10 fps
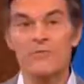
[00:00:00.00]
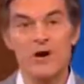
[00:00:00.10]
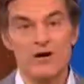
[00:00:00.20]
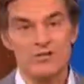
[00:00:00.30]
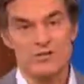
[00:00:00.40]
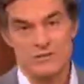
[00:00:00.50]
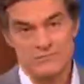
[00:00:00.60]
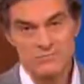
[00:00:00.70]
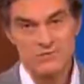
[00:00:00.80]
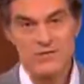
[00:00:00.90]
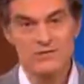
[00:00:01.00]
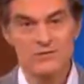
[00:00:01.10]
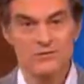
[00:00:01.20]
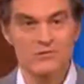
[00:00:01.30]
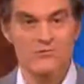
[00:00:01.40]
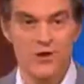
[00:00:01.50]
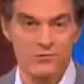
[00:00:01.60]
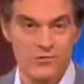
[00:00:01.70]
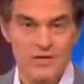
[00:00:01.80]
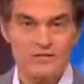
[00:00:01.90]
from Austin sent us a little
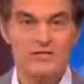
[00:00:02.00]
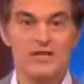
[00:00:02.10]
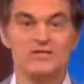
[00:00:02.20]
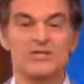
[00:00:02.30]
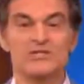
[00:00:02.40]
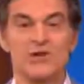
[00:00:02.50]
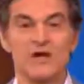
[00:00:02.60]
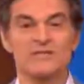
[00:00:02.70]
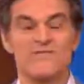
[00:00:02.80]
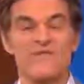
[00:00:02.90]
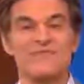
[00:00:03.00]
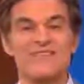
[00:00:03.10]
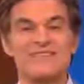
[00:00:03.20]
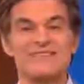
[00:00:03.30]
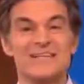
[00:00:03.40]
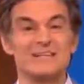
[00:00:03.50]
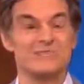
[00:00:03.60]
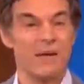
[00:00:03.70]
note. She said she's lost 56